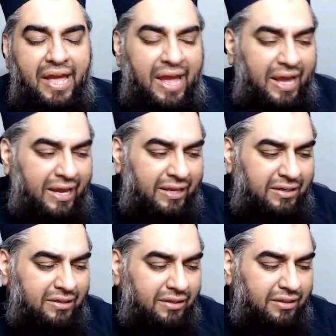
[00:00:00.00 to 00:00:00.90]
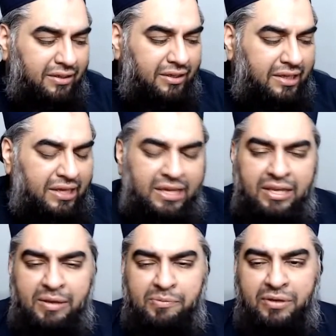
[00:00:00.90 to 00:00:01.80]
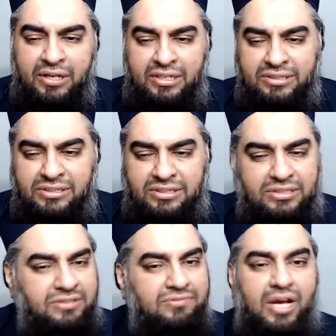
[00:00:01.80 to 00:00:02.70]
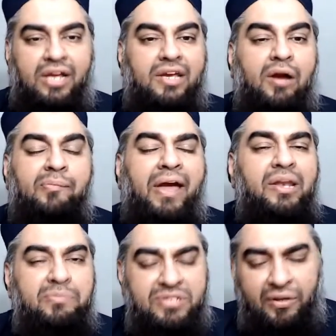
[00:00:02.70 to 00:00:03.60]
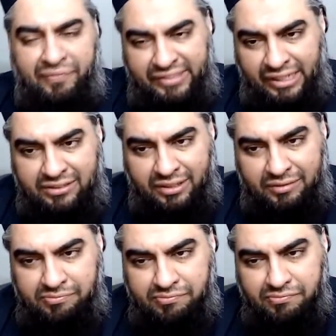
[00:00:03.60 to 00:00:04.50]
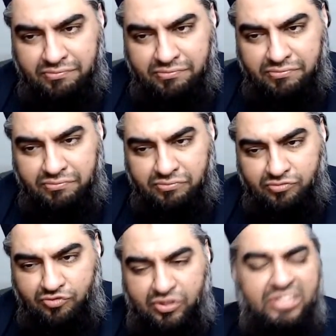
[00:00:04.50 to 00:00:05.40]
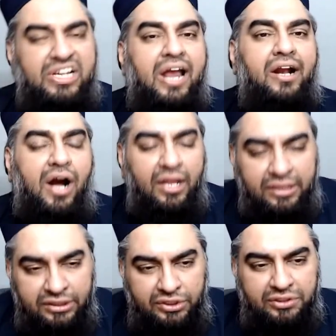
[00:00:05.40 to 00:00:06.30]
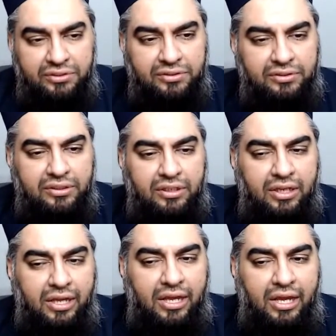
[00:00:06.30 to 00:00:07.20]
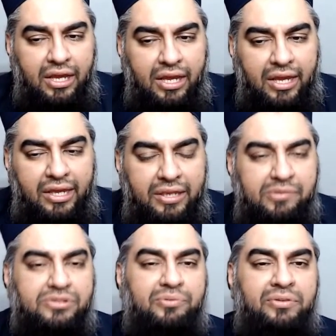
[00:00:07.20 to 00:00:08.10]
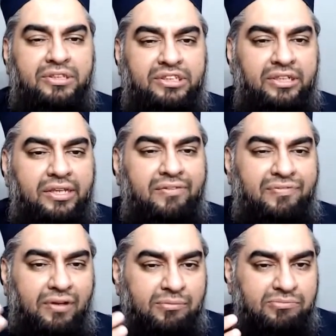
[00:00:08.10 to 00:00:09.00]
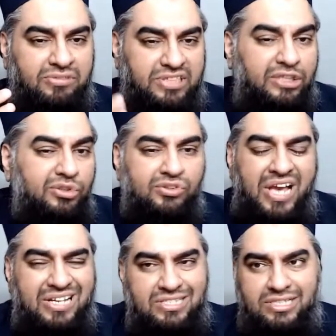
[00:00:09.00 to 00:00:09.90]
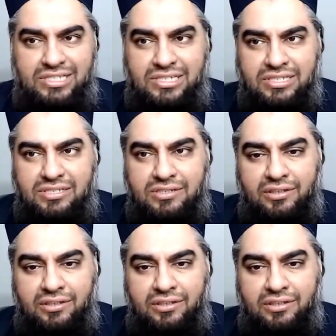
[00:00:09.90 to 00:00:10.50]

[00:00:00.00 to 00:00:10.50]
And he was a young man himself at that time, fresh out of college. He was originally from Central Texas,